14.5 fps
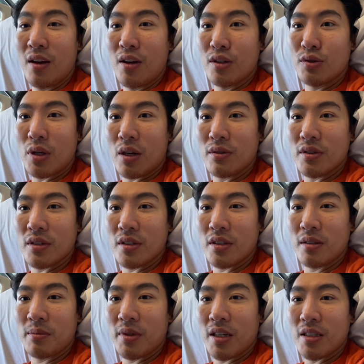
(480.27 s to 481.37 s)

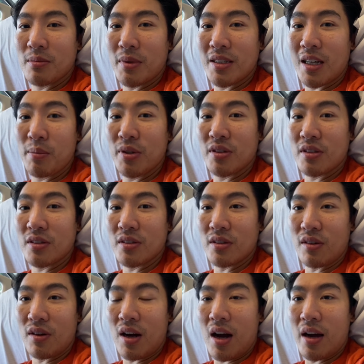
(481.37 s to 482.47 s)
drowsy because my temperature is still
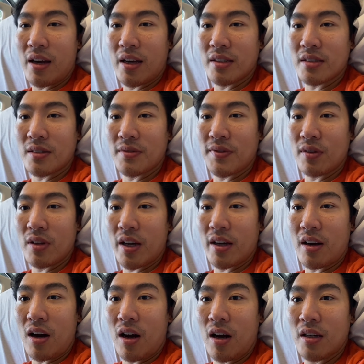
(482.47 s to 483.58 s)
high. I just feel like
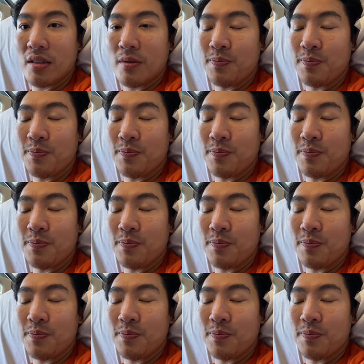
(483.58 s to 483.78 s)
hot.